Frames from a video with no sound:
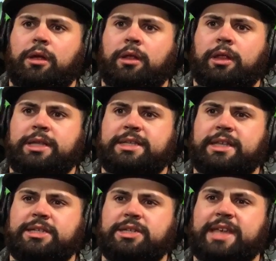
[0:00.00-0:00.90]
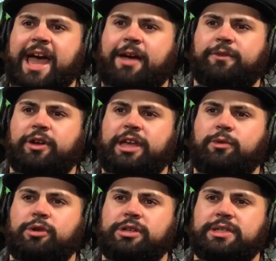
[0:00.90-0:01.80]
Let's see. This is after he
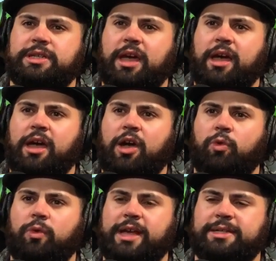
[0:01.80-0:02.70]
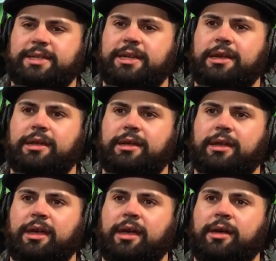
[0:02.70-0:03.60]
was arrested.
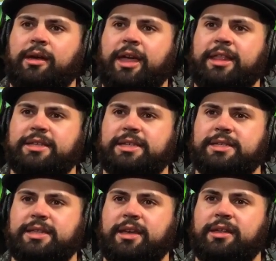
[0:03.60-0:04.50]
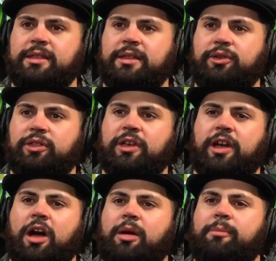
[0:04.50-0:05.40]
And this is the
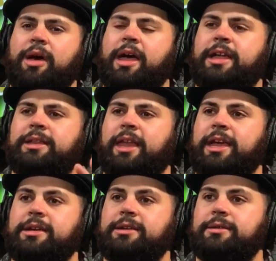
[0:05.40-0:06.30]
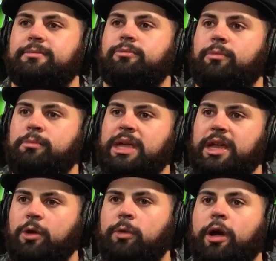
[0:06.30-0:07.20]
combine, like,
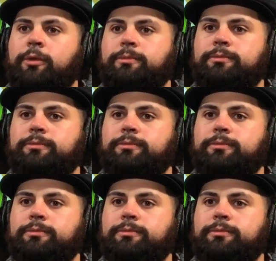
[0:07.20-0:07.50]
media row.